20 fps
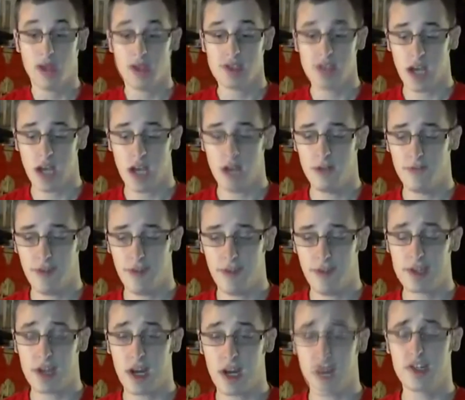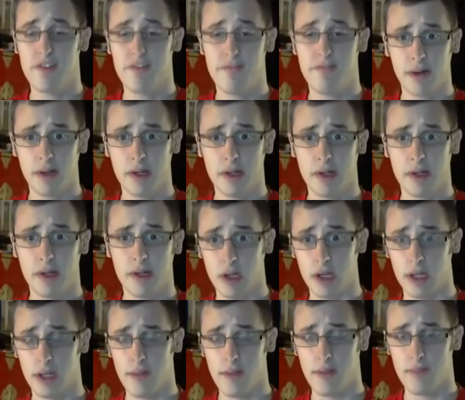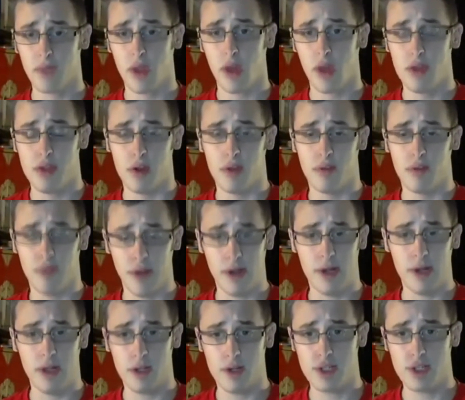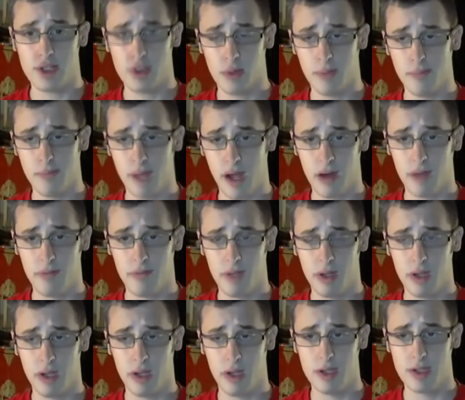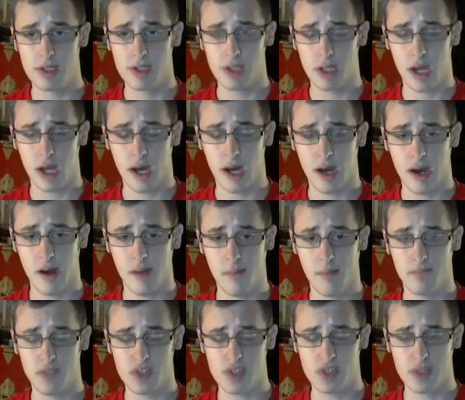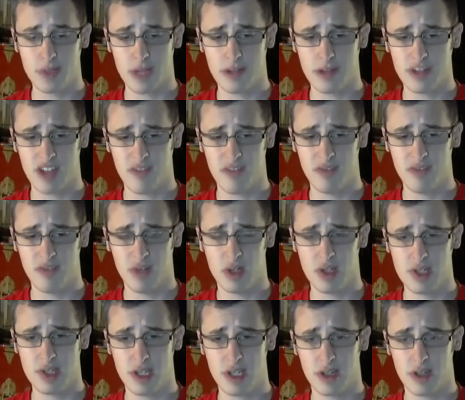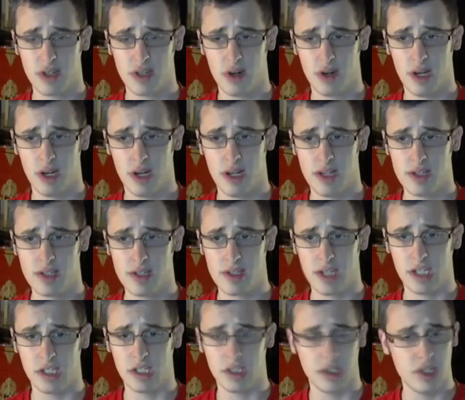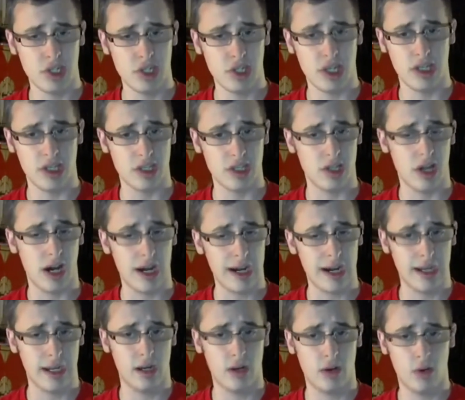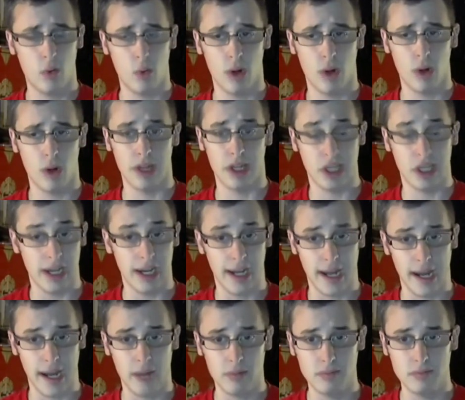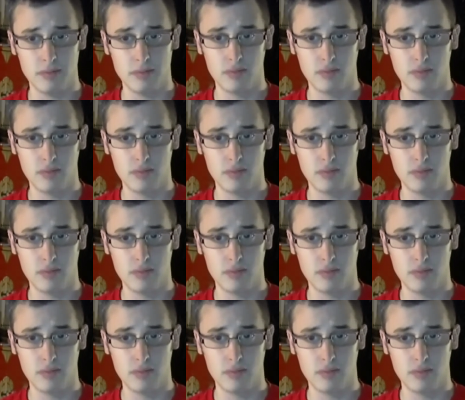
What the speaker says: Sound effects are actually very good. They're very close to what Battlefield is. Sometimes I've noticed that there is a glitch in the audio where they cut out.